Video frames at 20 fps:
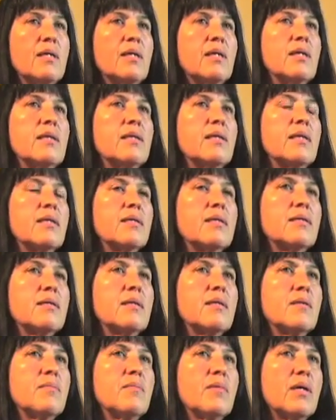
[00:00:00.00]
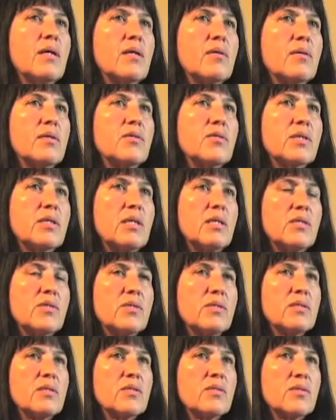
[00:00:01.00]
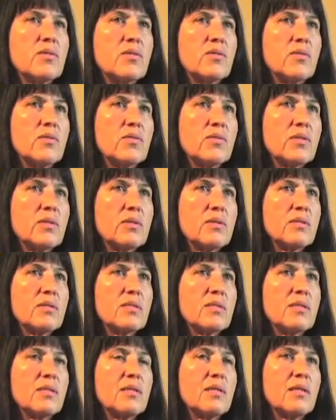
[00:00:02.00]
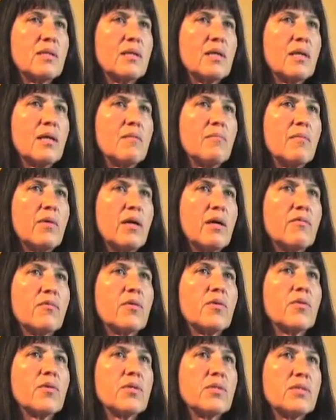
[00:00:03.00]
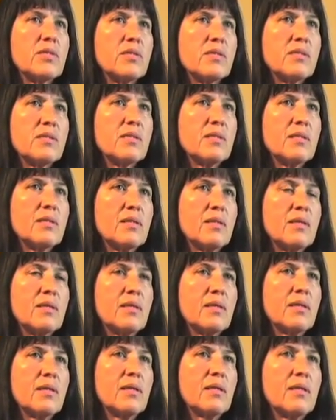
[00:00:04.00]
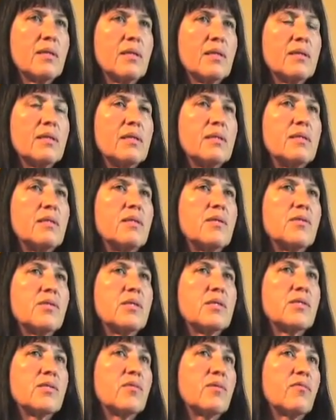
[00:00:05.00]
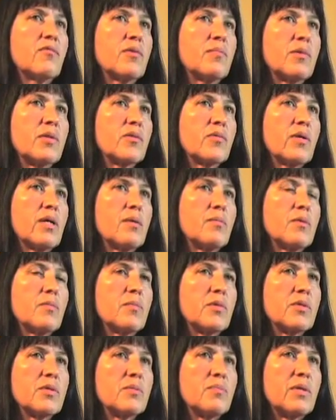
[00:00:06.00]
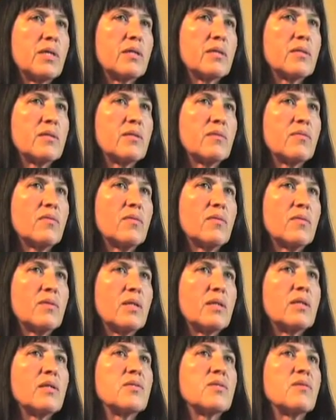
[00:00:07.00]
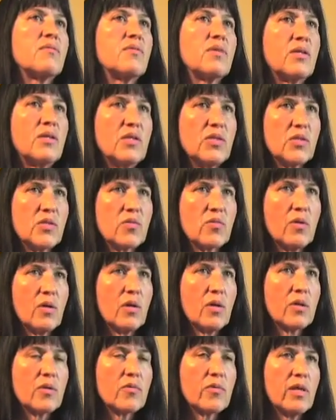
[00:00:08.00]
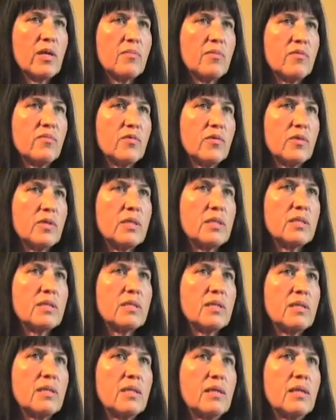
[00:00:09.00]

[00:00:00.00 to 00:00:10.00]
And that higher education institutions have courses that teach history from a tribal perspective. That there's a very strong tribal voice